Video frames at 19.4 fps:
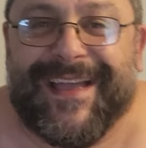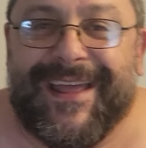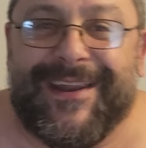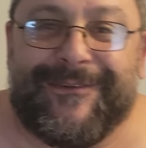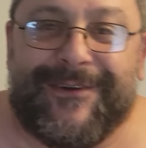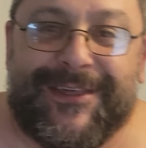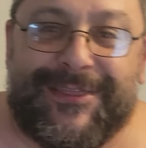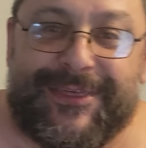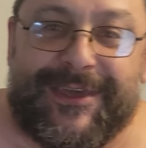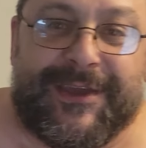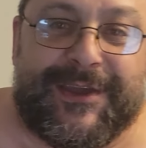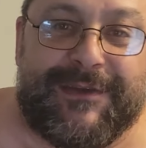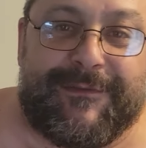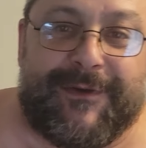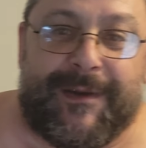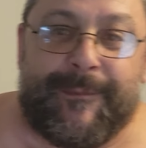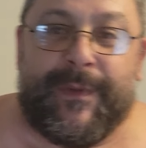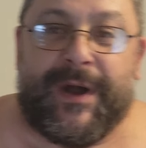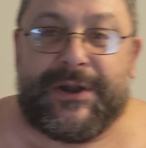anyway, thank you
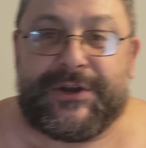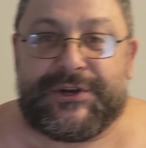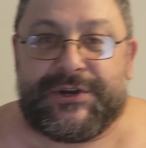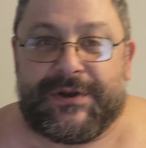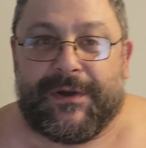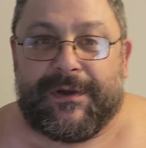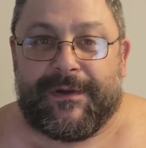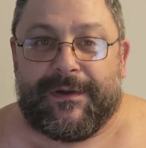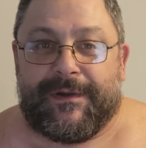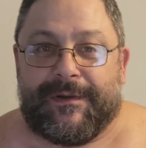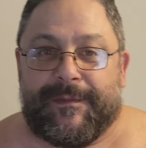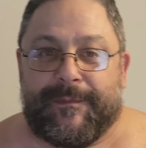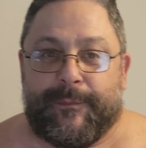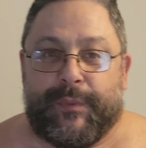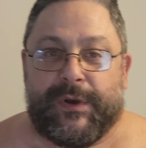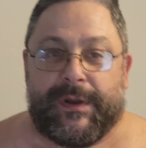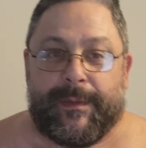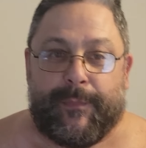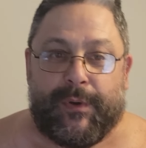very much.
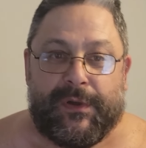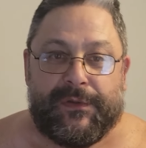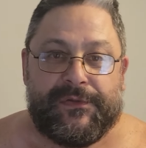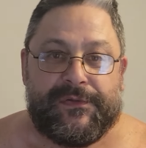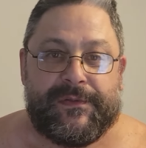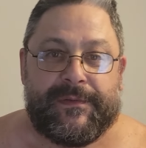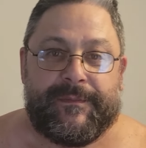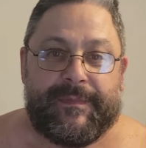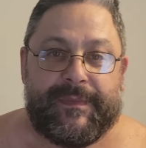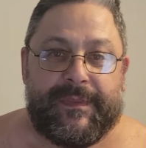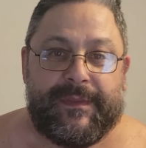Put it on pause.